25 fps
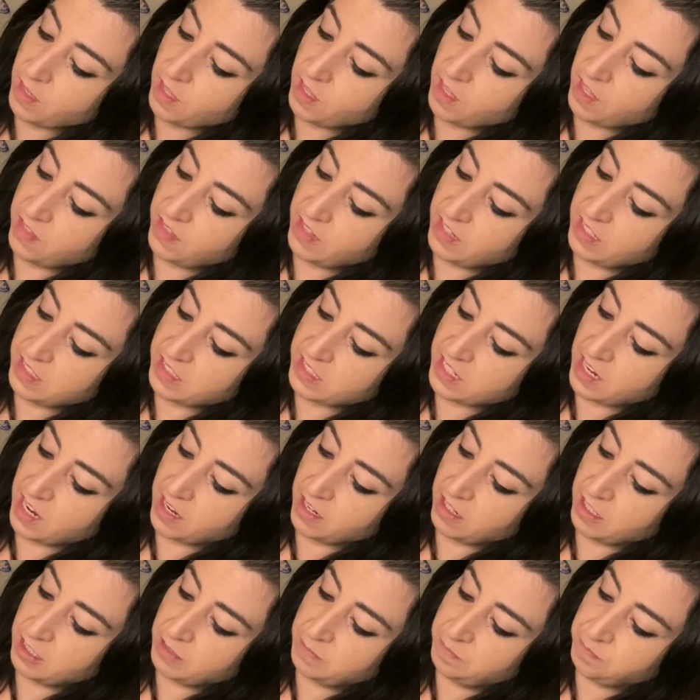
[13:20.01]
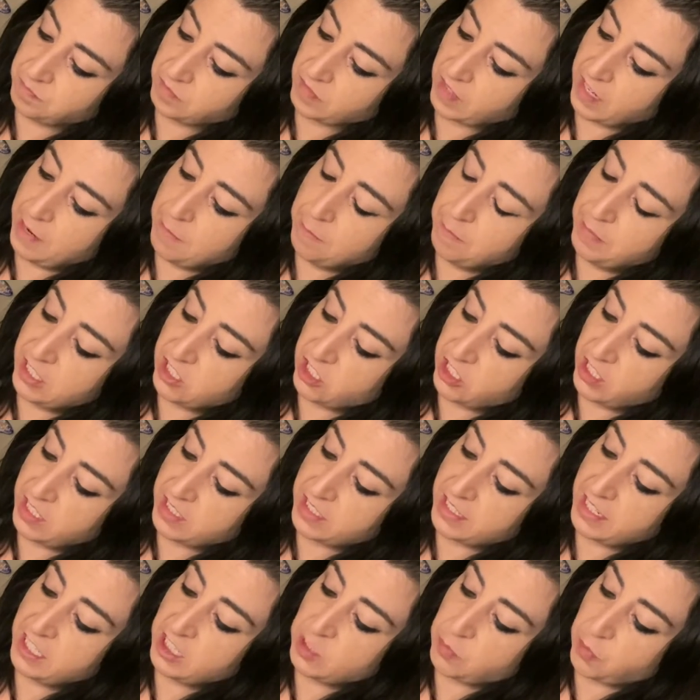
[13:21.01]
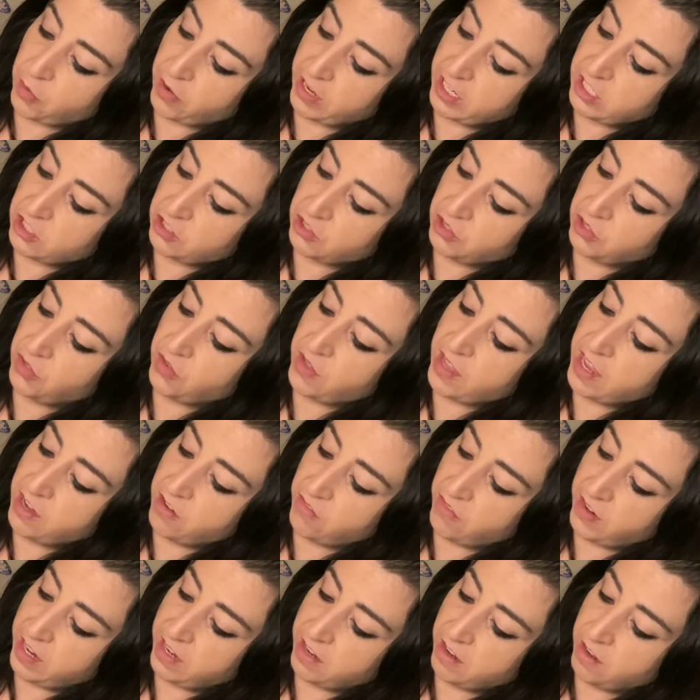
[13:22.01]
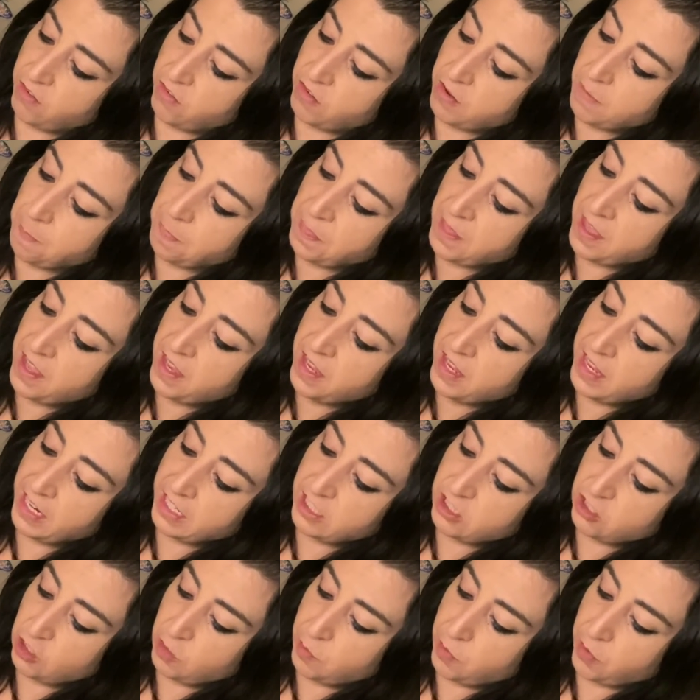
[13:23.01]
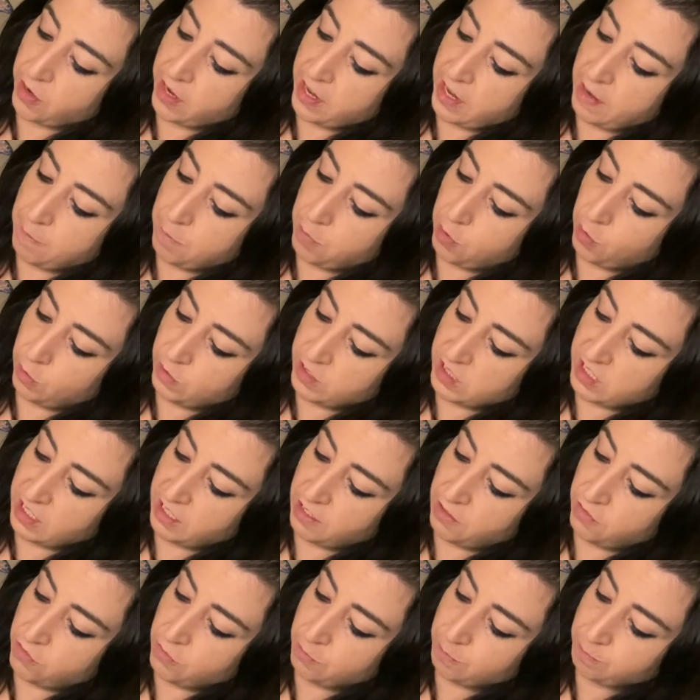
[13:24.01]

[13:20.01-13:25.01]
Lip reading: And then it's got ambitious, inspirational, innovative, exuberant, impulsive.